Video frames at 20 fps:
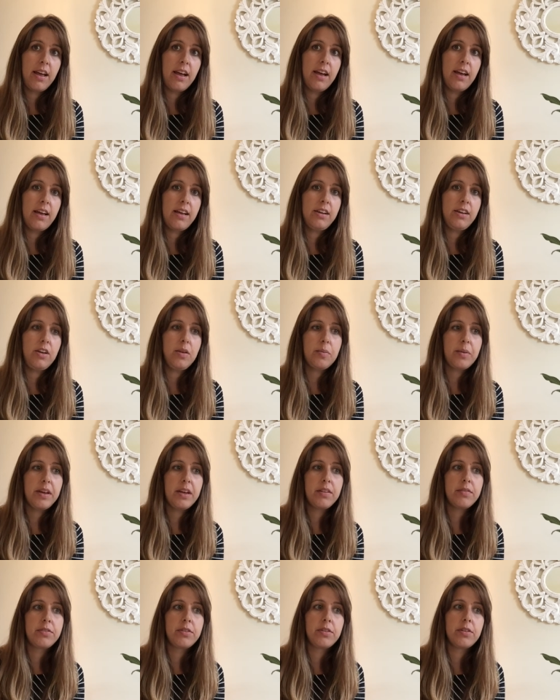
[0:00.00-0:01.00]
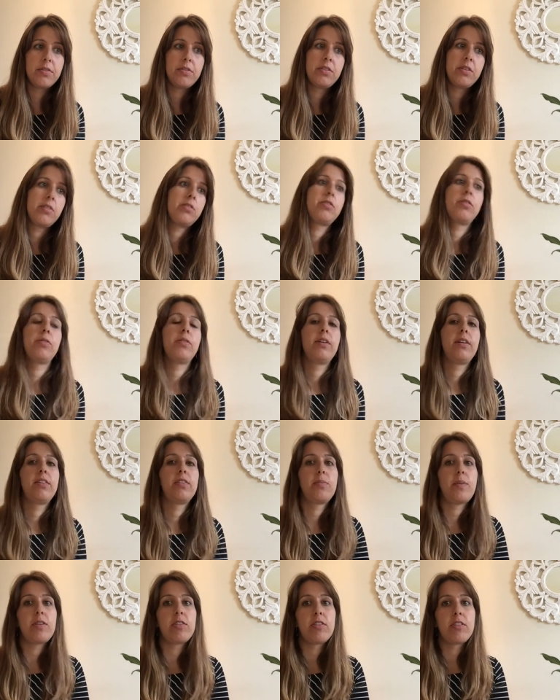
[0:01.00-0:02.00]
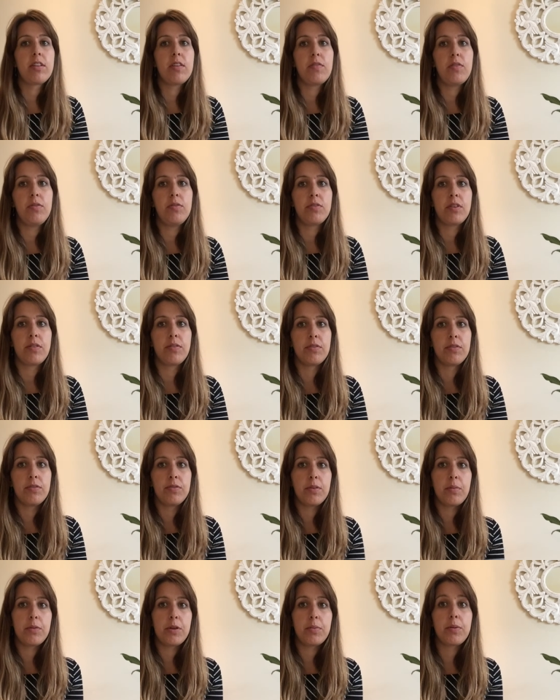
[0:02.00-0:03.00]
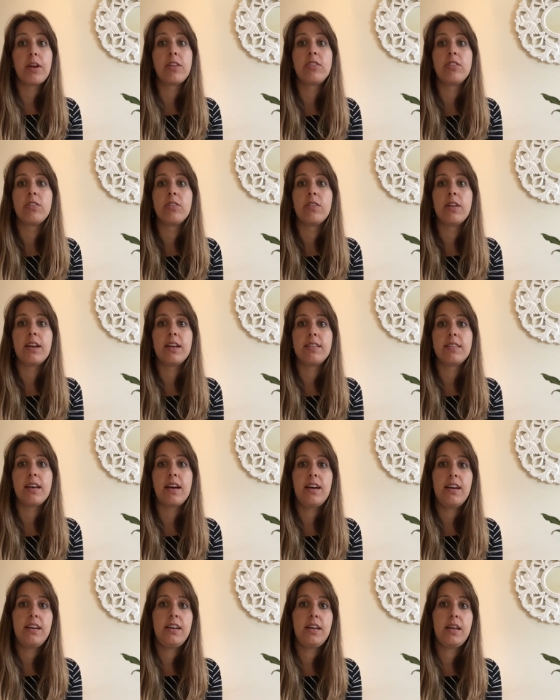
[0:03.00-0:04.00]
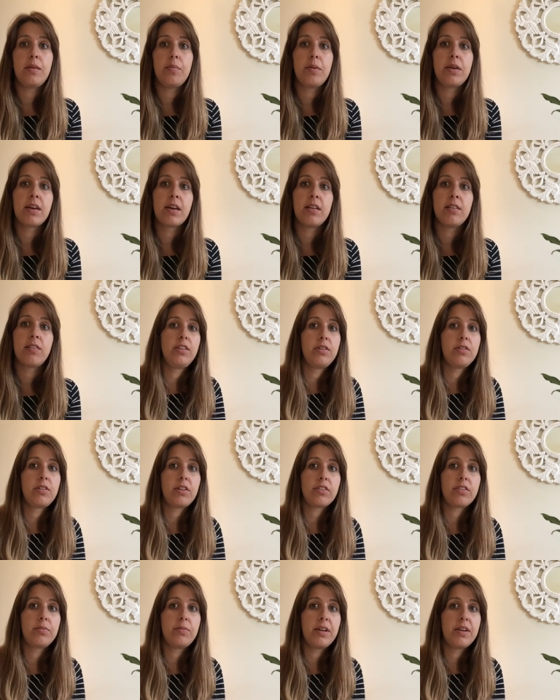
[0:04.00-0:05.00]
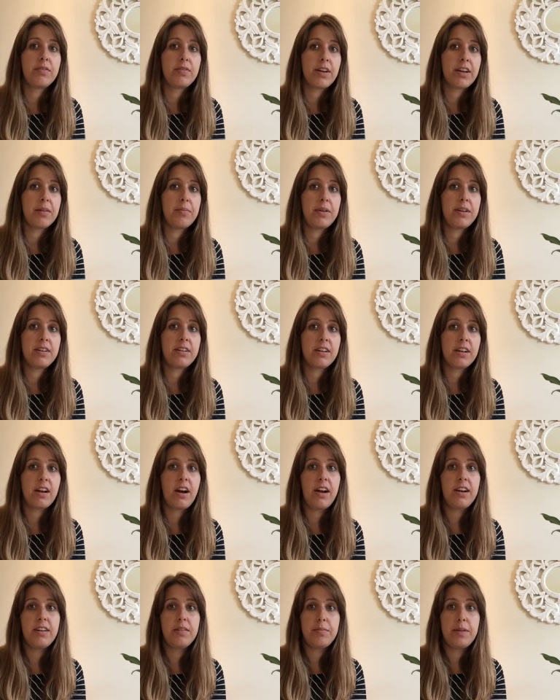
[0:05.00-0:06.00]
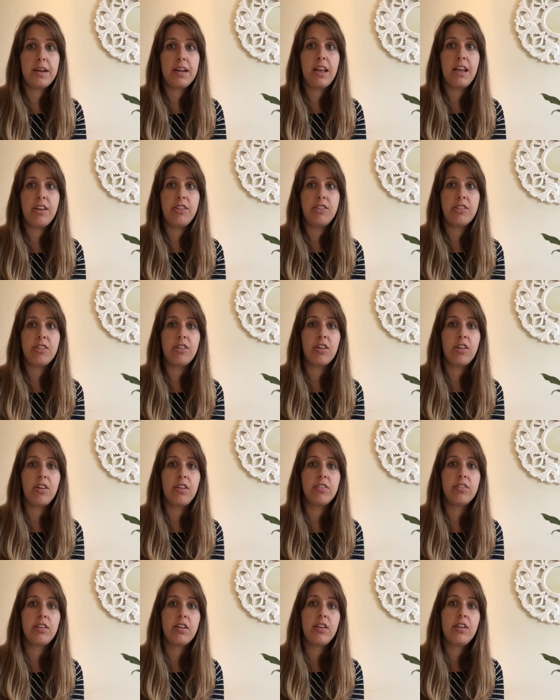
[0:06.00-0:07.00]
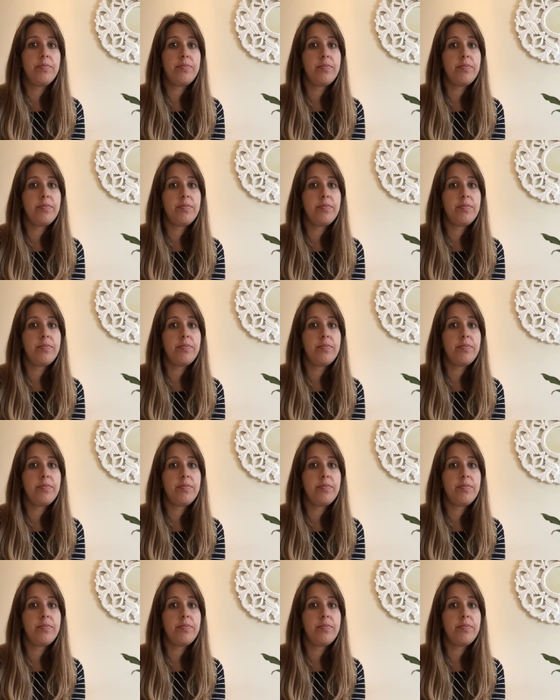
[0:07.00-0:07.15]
And you may have heard of serotonin, especially if you suffer from depression or anxiety, because your doctor may have recommended a kind of medication called